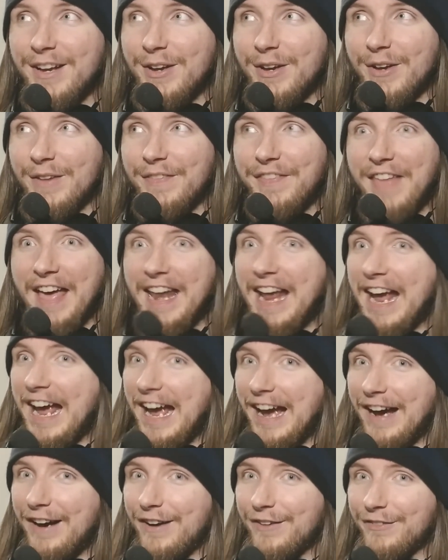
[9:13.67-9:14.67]
that
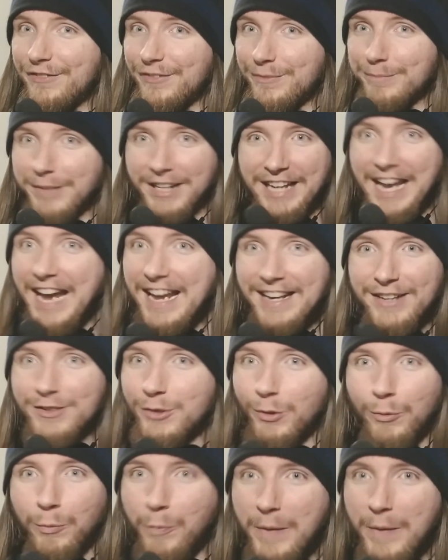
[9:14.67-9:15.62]
have mechanical